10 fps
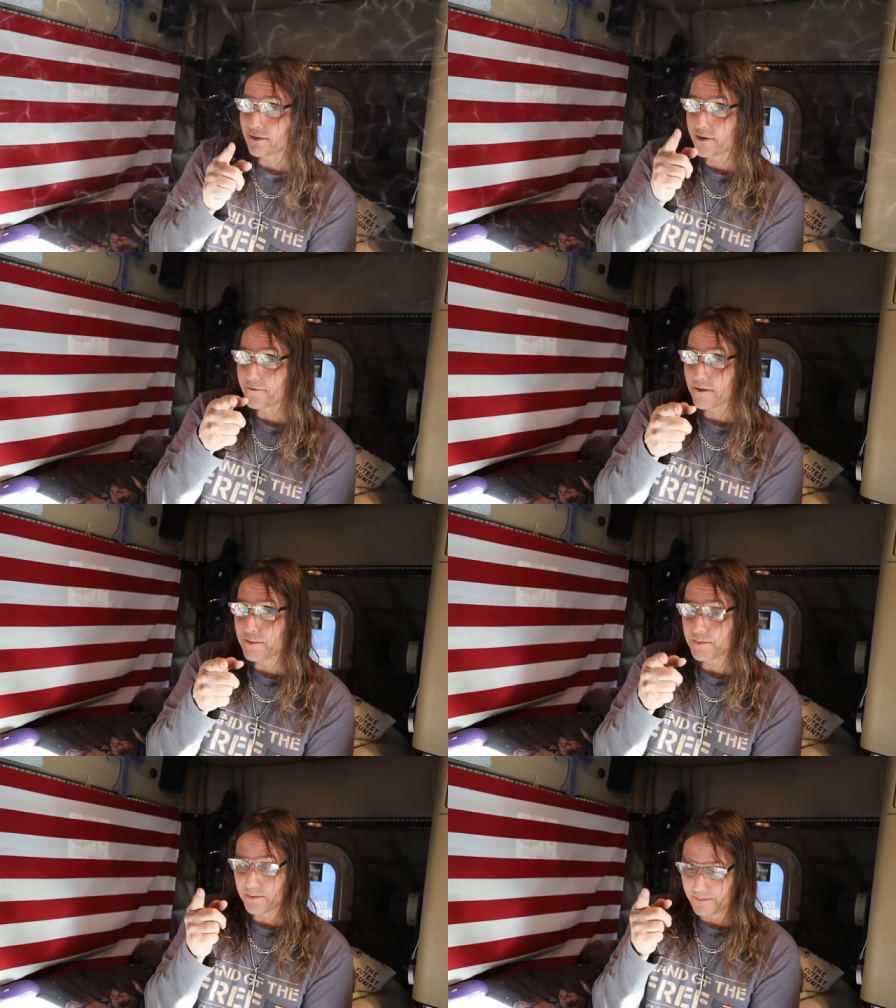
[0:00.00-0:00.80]
sorry if I
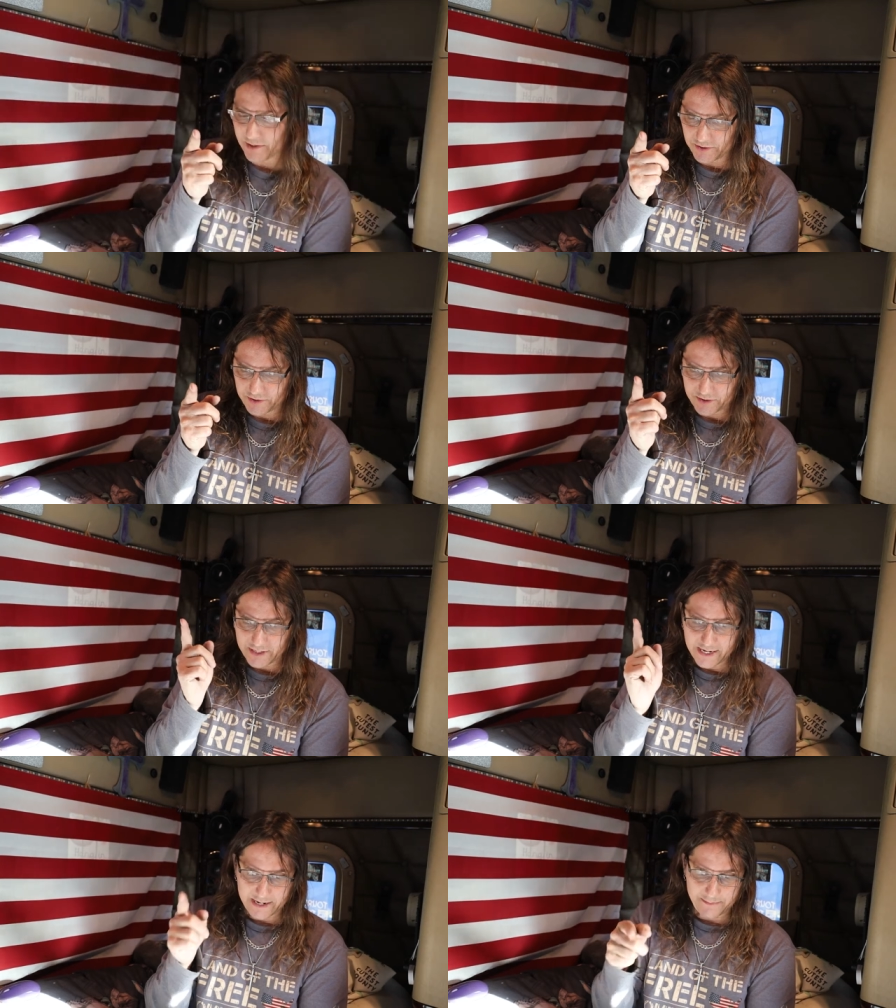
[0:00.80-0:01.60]
mispronounced your
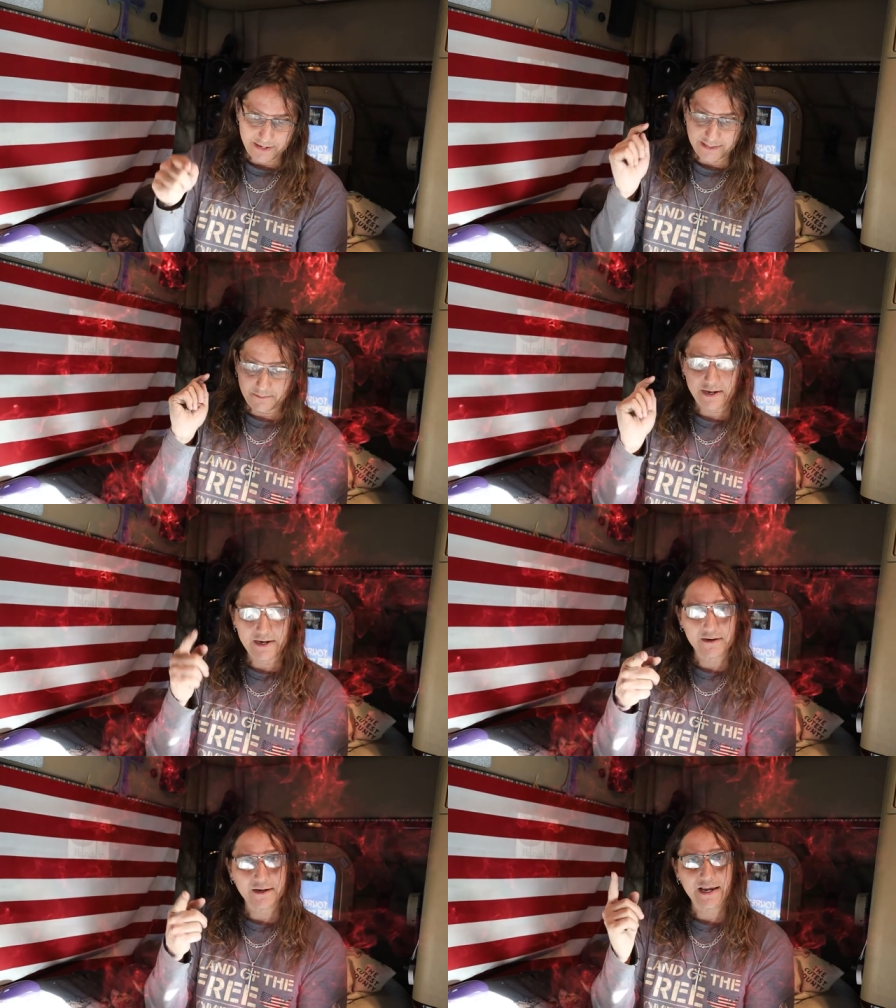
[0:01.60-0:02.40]
name, and the
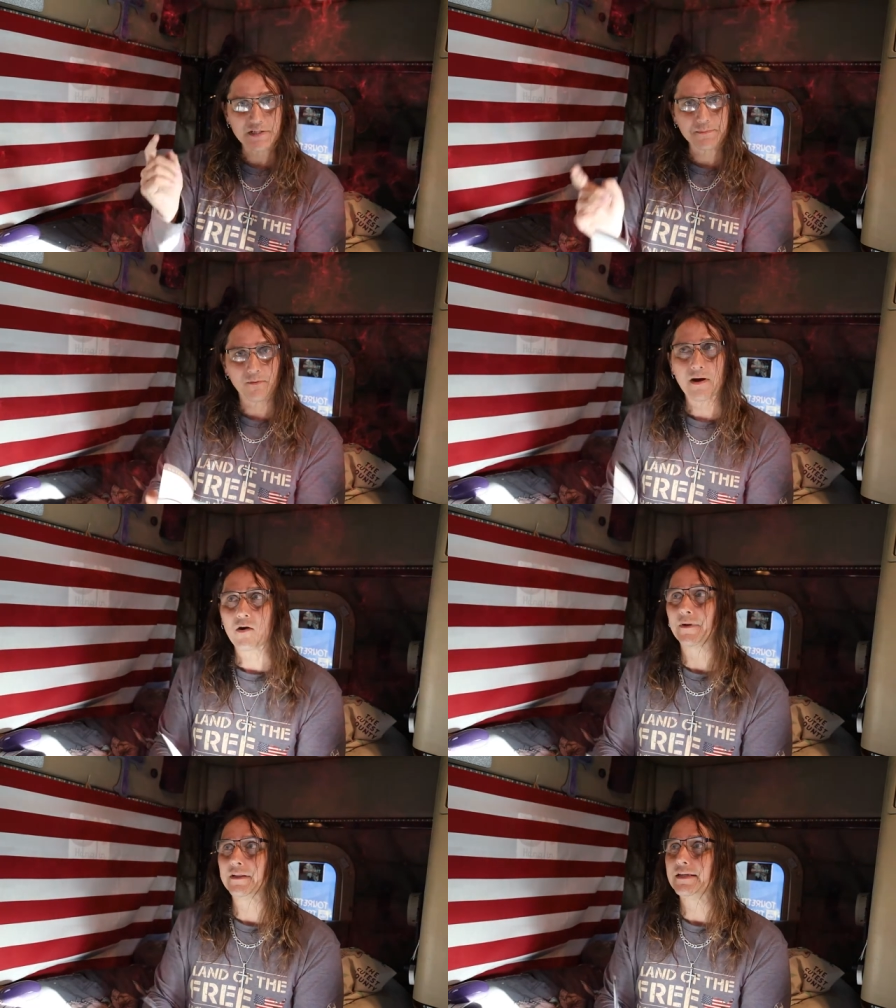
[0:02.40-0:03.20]
mayor of Casper,
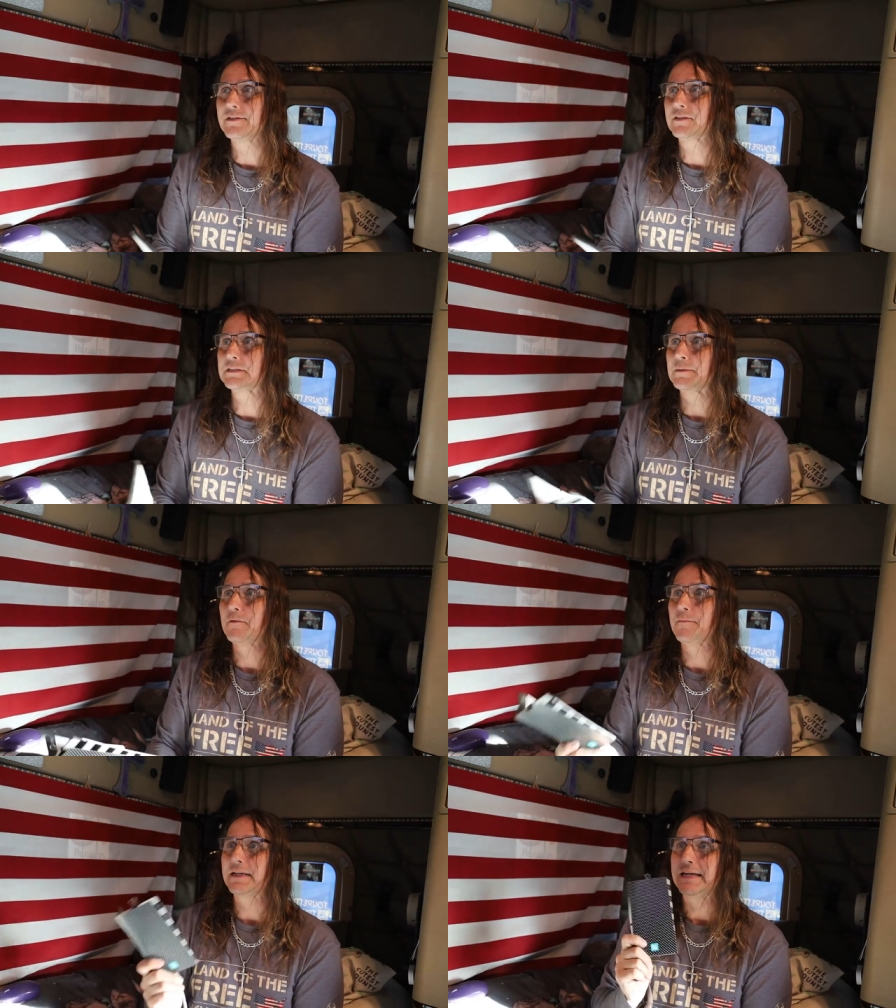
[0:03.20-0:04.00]
Wyoming. These are
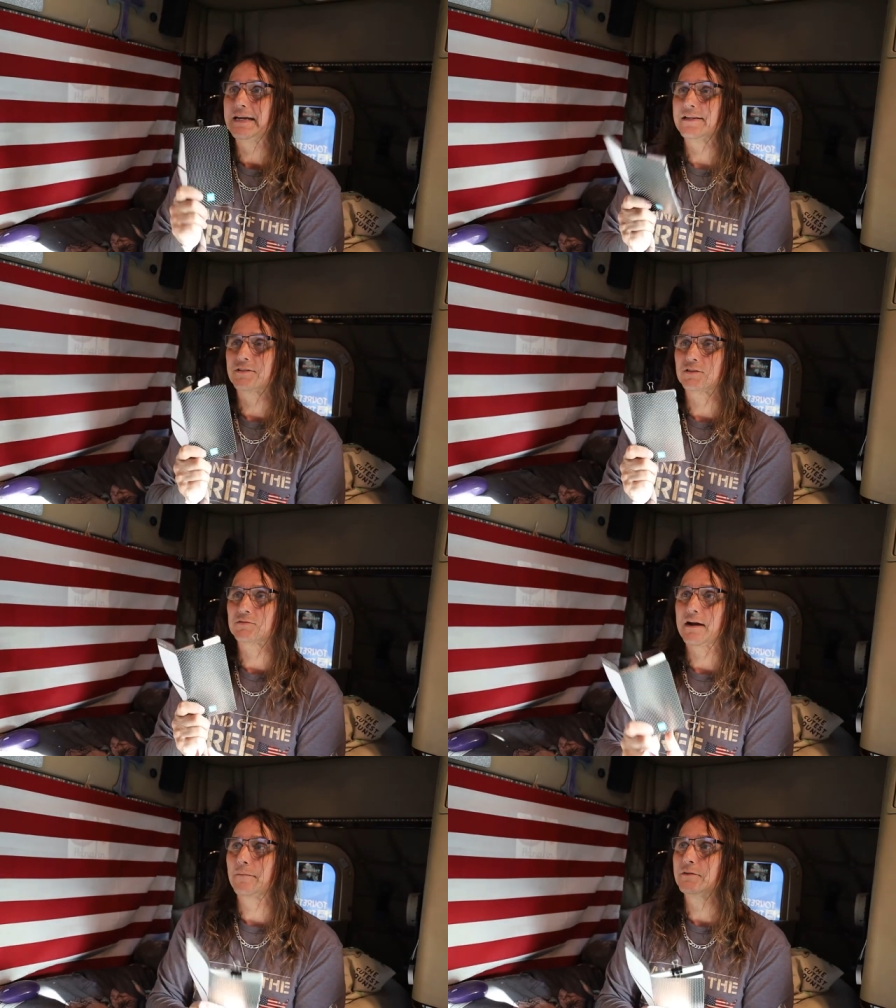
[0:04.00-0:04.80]
some of my latest
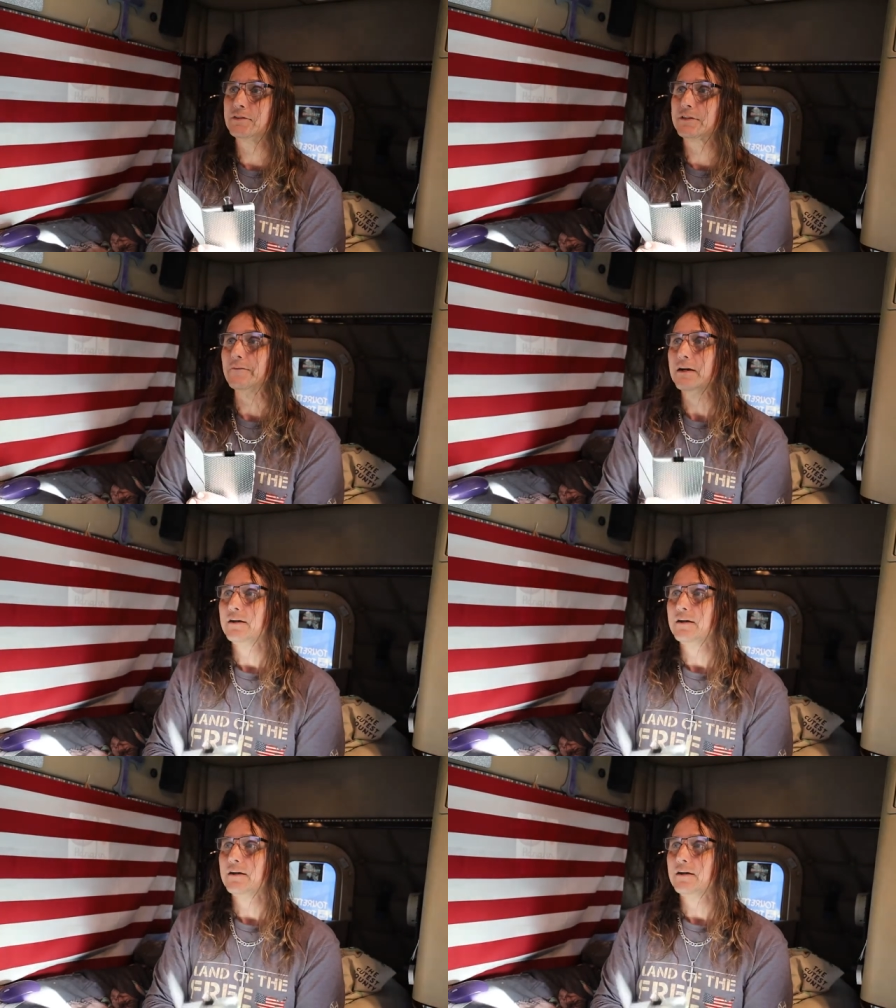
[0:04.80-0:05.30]
subscribers.